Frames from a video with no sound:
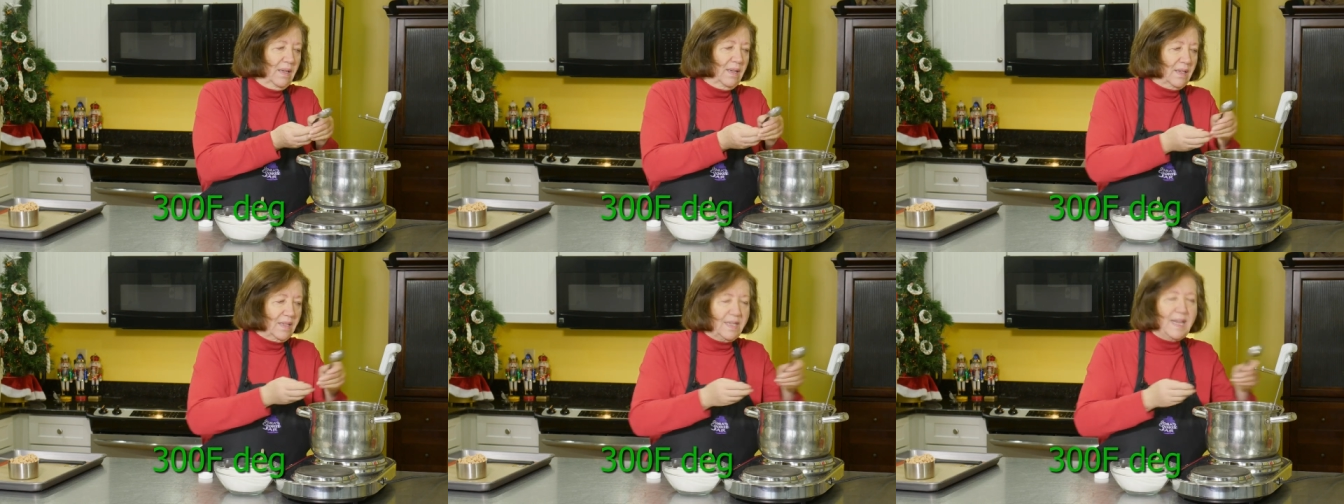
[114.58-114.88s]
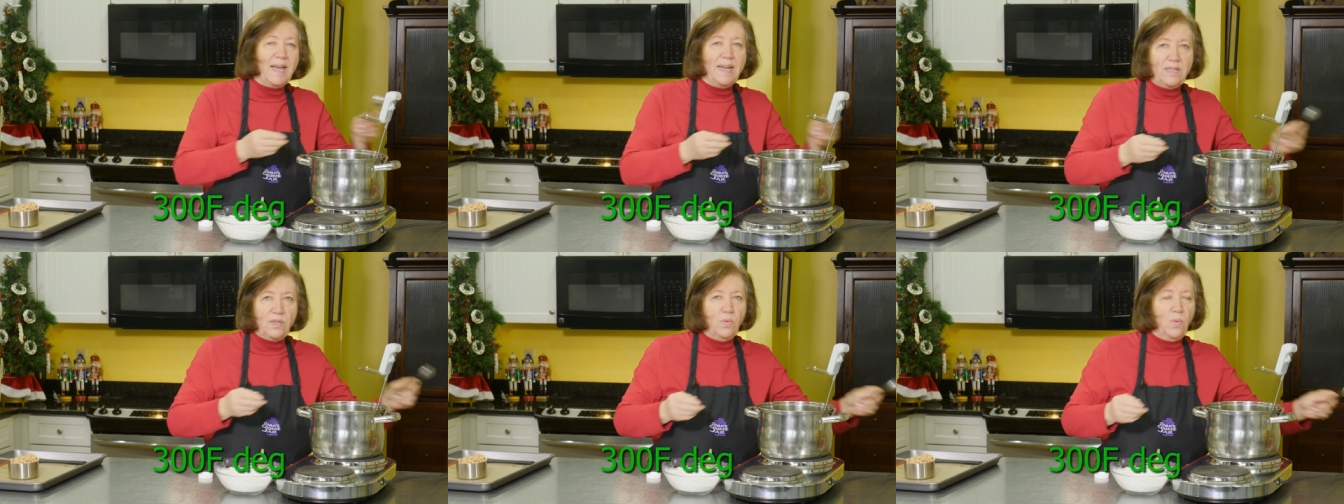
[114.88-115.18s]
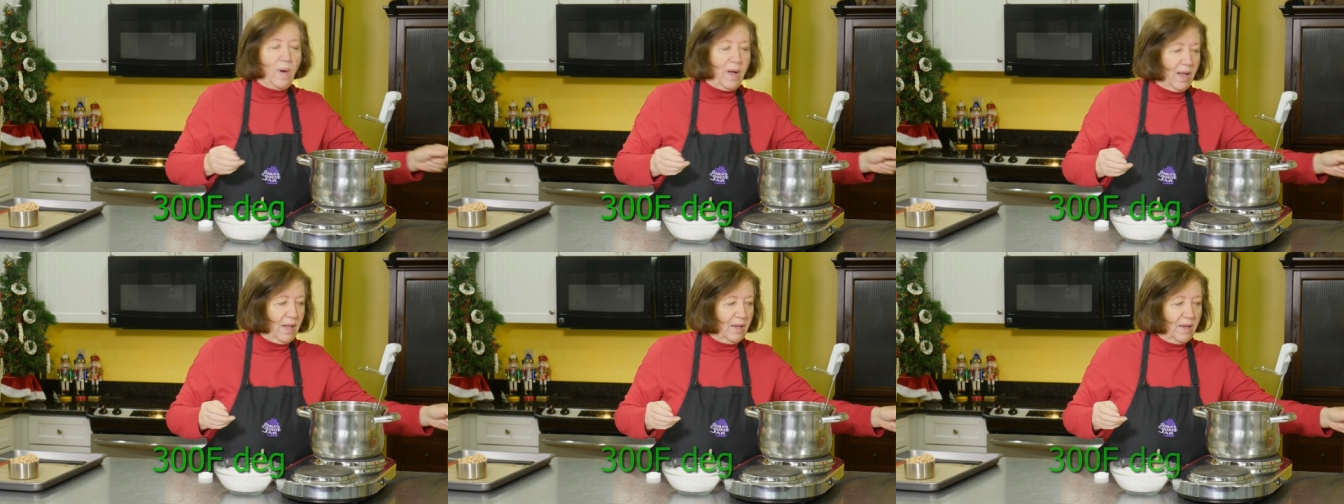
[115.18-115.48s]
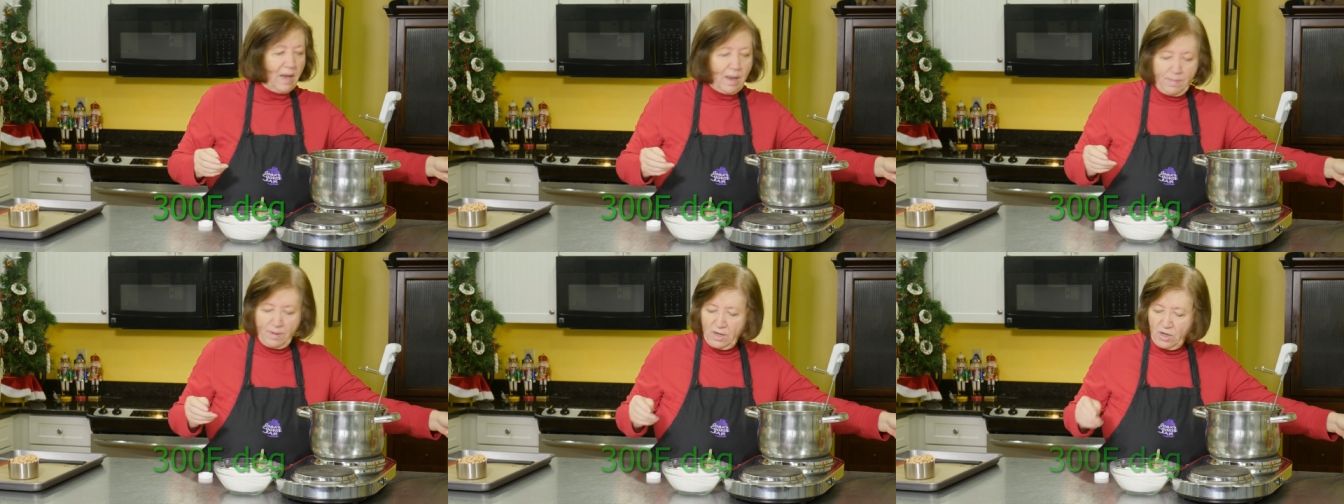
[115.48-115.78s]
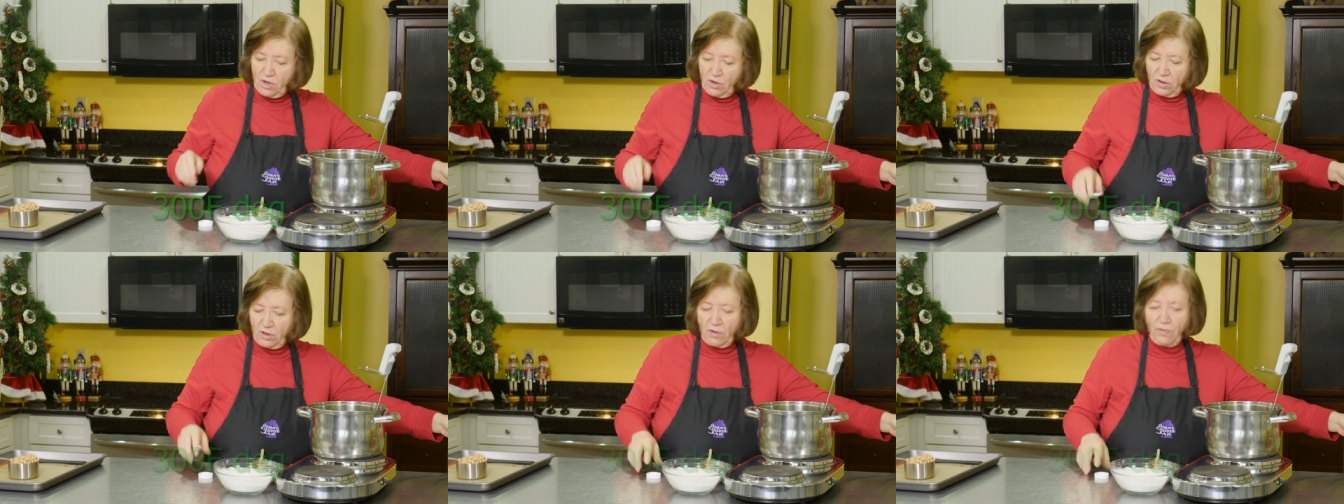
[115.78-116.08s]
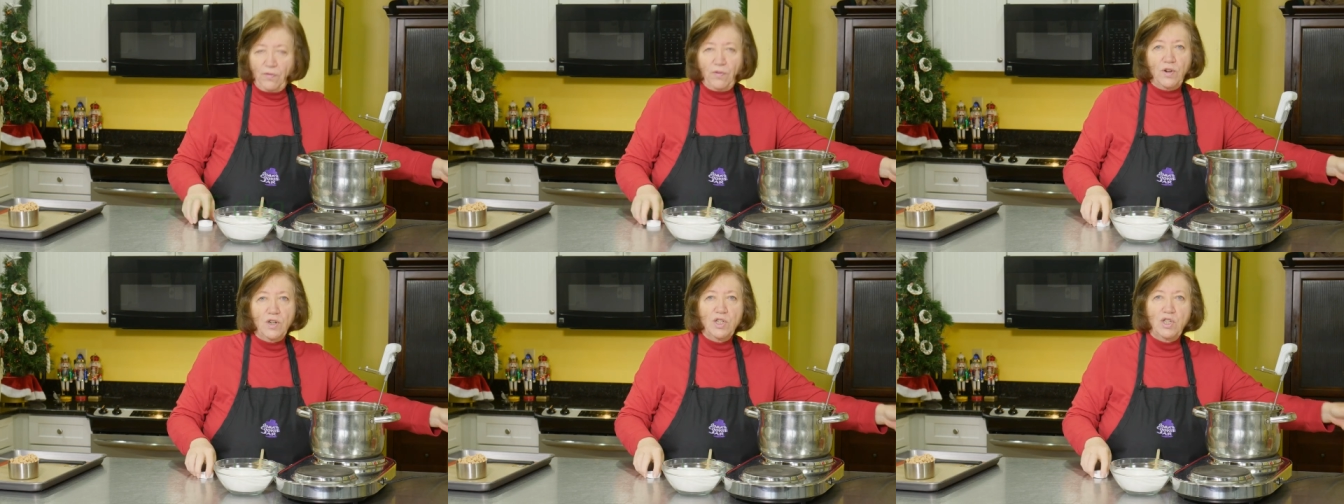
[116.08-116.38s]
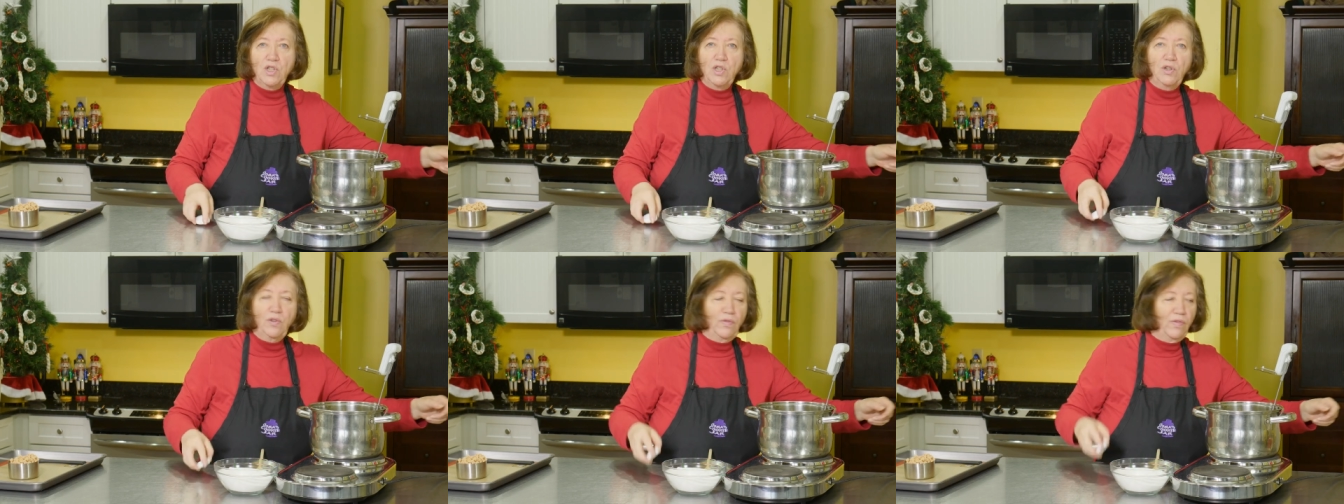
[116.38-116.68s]
It takes a while. I mean, the
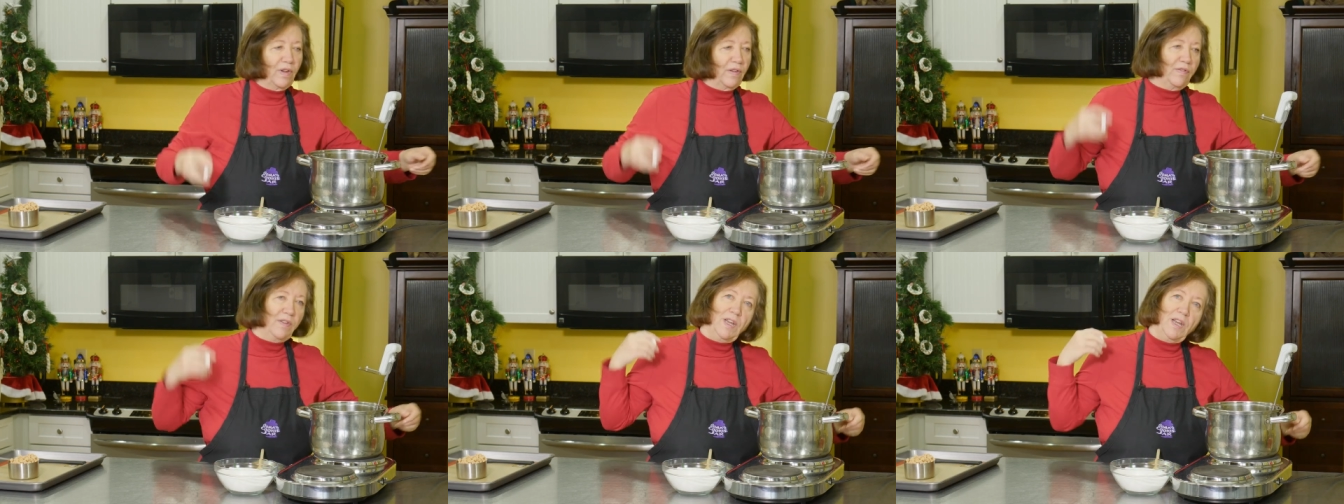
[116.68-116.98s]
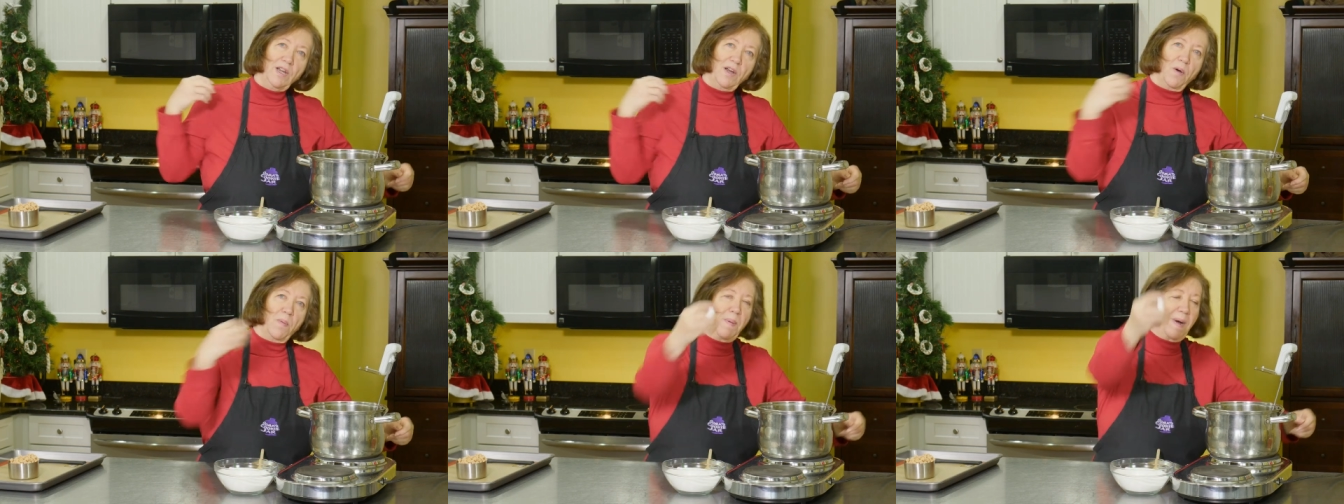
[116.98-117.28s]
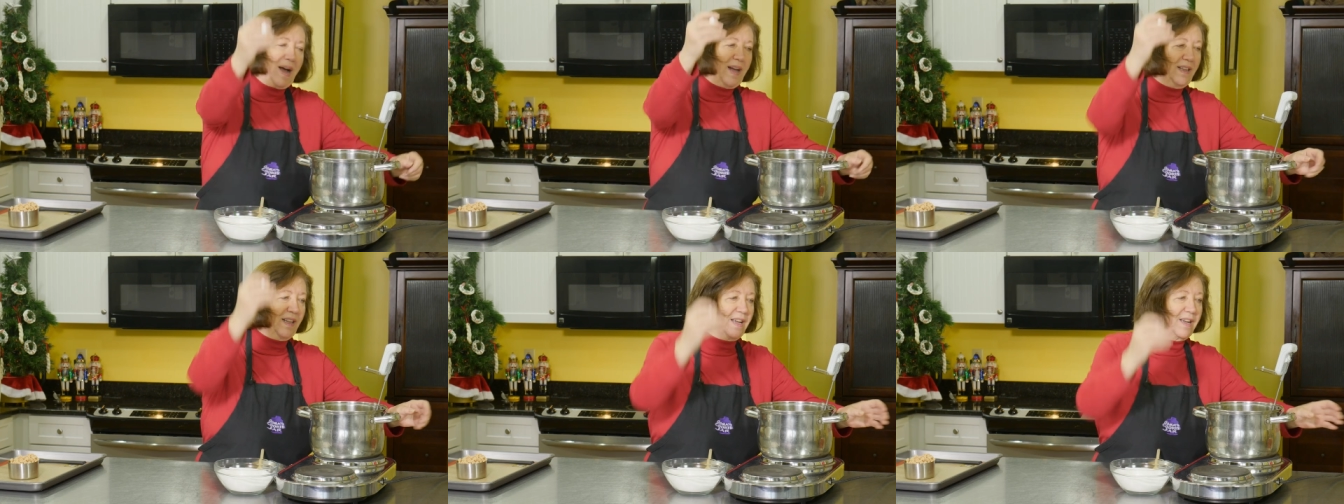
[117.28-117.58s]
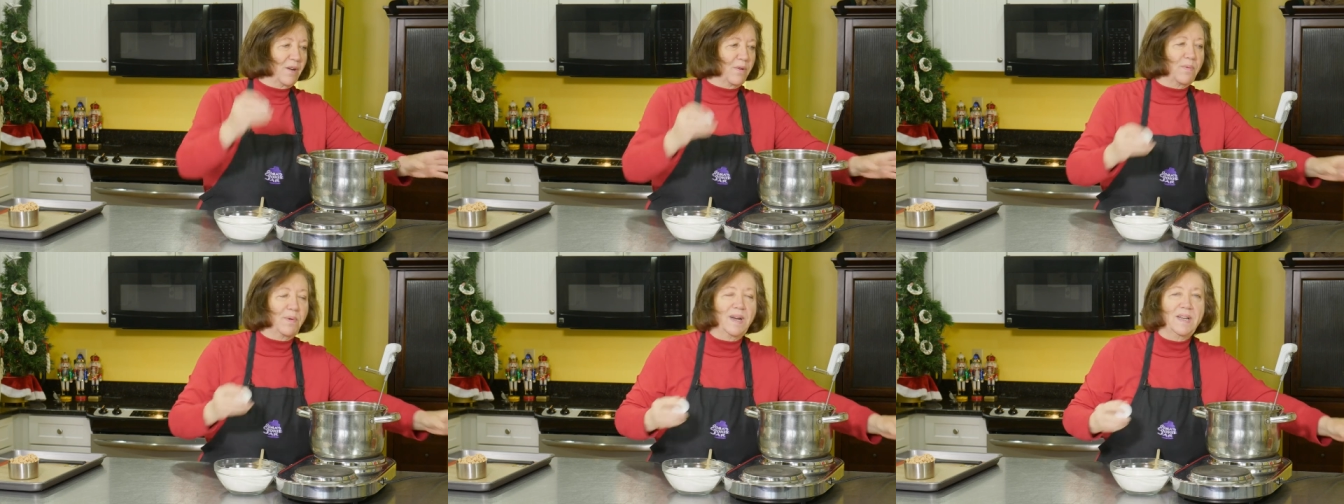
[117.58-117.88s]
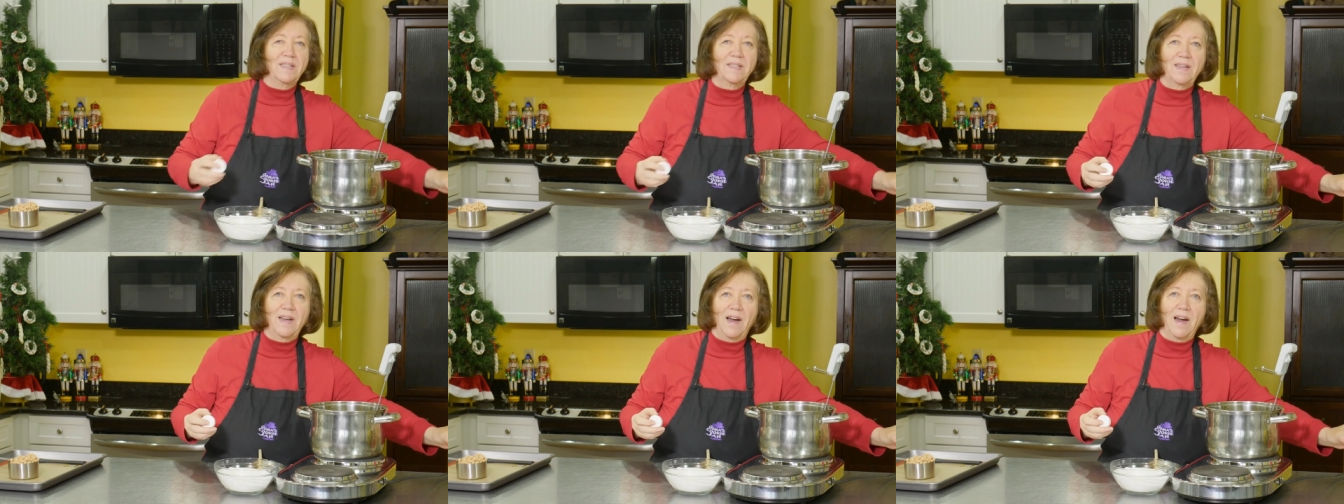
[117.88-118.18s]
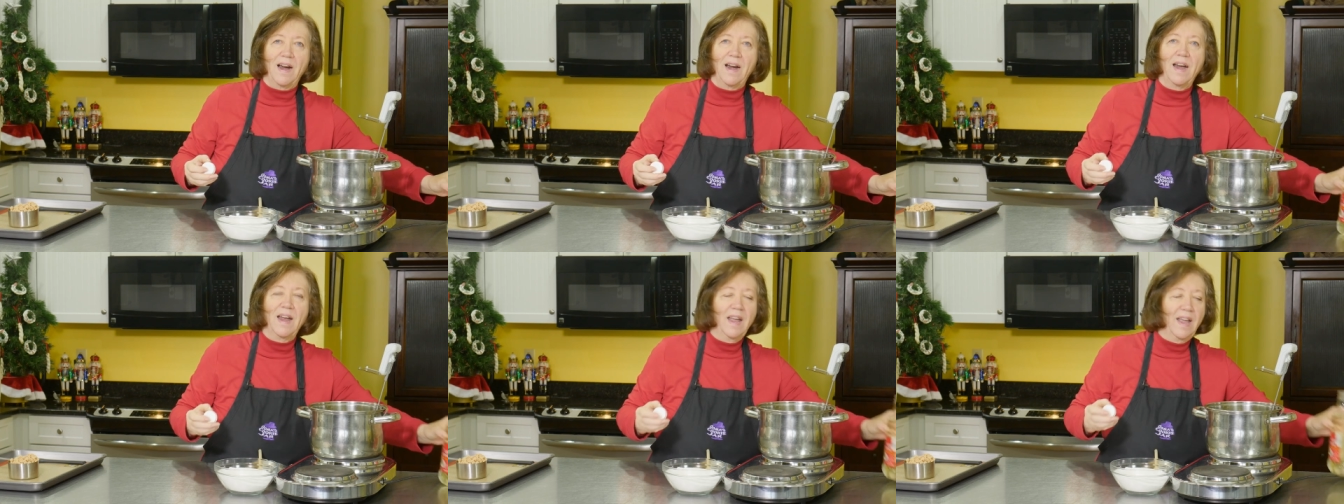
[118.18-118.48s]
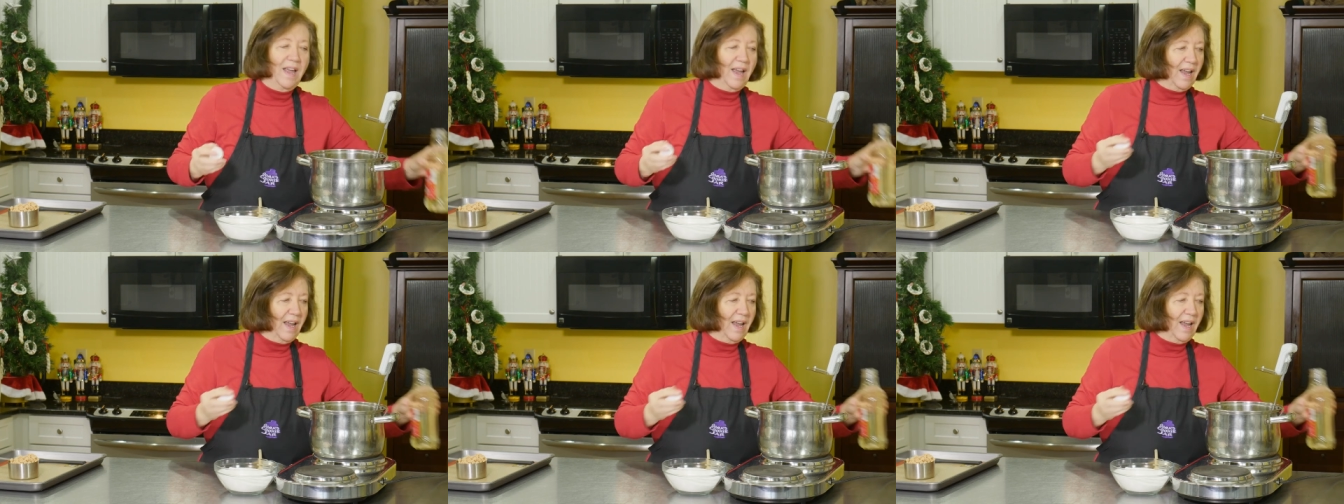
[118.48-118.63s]
first 250 go by like a race car,